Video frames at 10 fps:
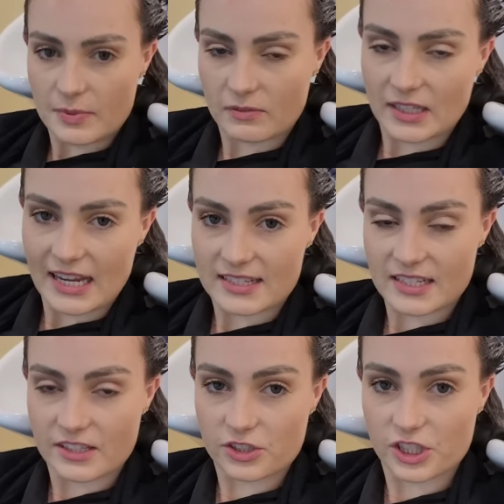been
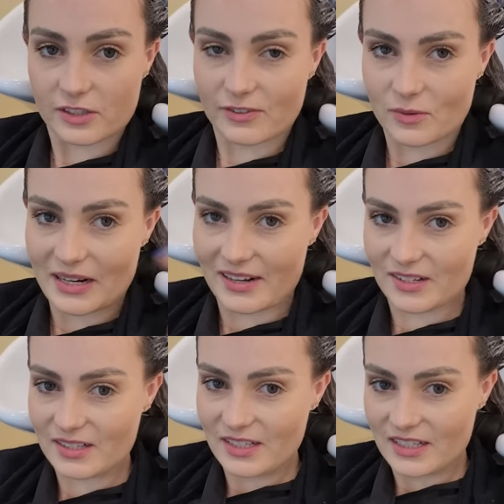relaxing in the chair for a
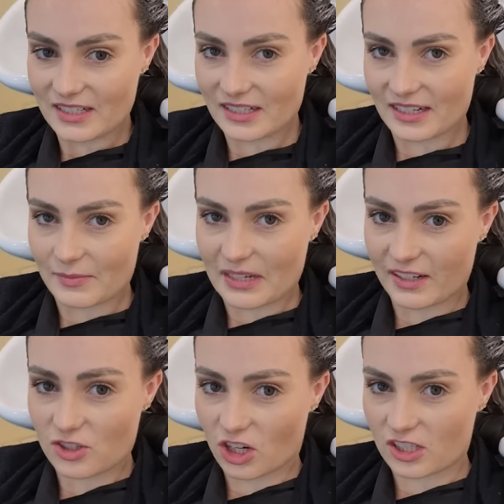while. I'm
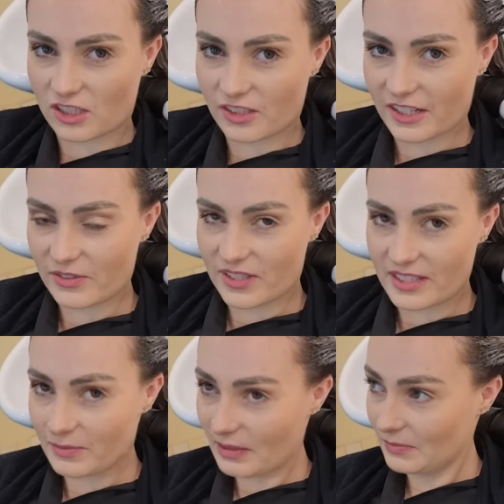getting darker. Can you see
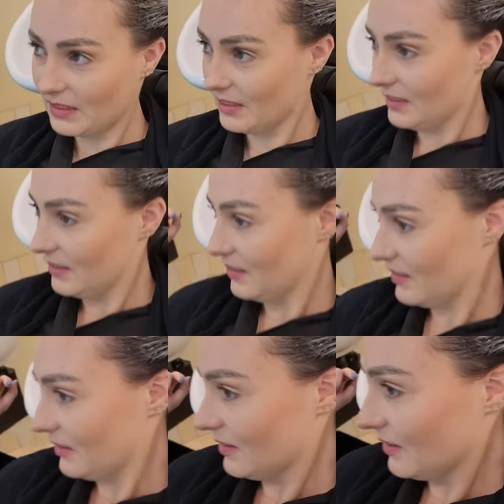it? Look.
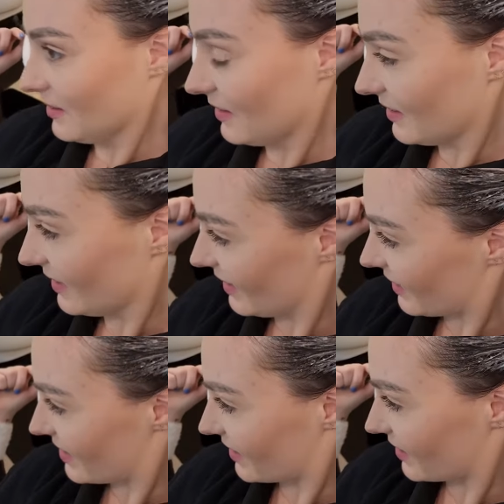Yeah.
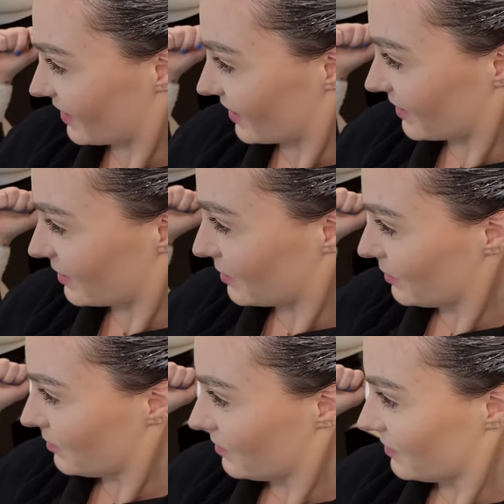How's it looking?
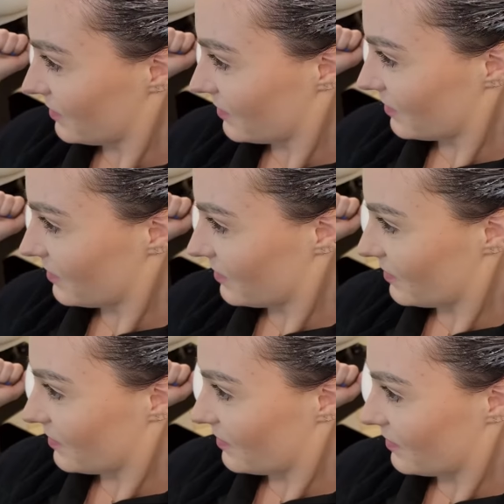Good.
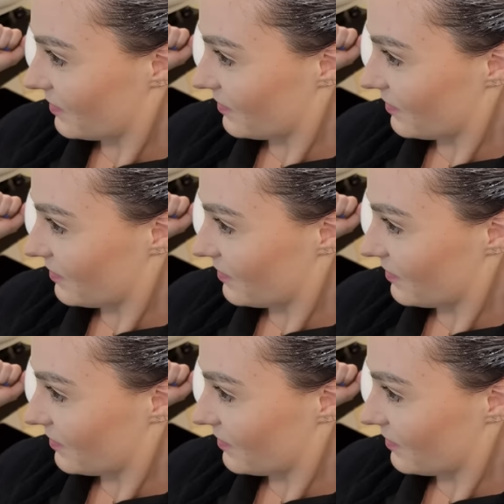Ooh.